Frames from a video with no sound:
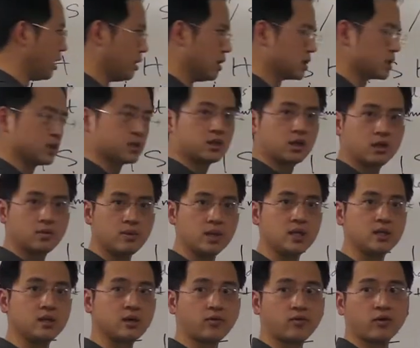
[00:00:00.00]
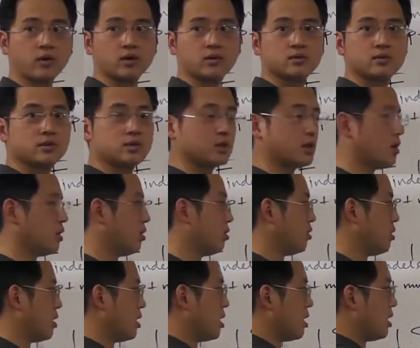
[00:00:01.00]
looks is going to be different.
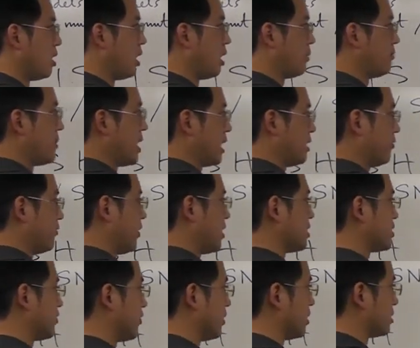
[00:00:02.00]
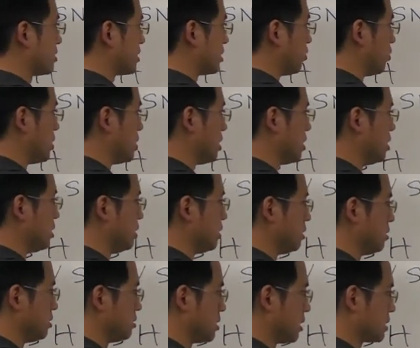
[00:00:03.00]
So on Metaphase FISH, when you
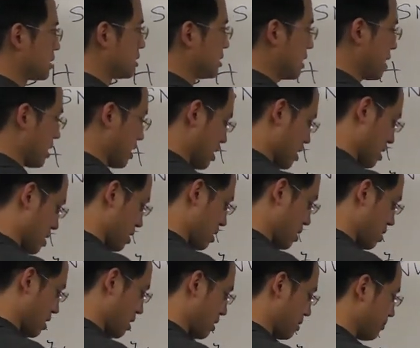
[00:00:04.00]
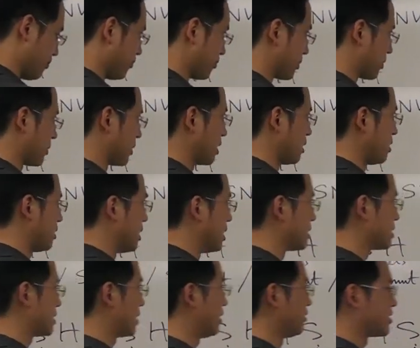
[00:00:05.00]
do, let's say,
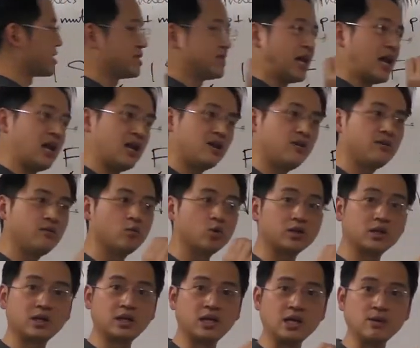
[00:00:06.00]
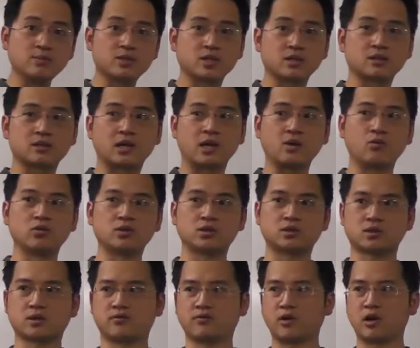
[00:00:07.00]
instead of staining with a giemsa stain, which is
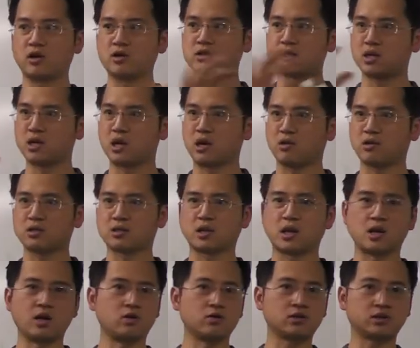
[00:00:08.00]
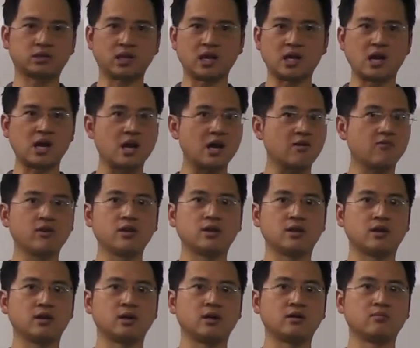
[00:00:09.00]
a very generic stain, you'll stain
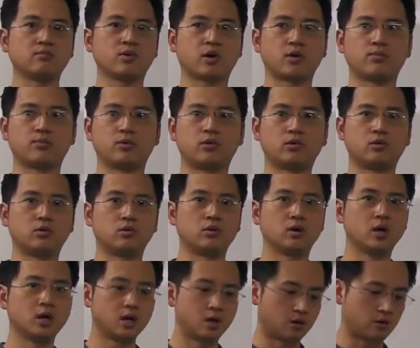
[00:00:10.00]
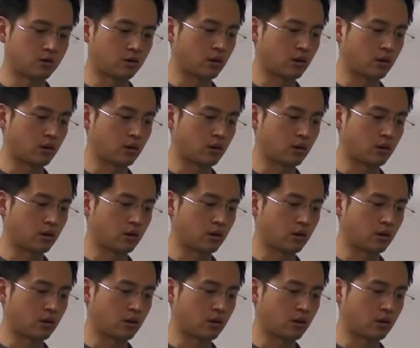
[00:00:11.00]
everything purple or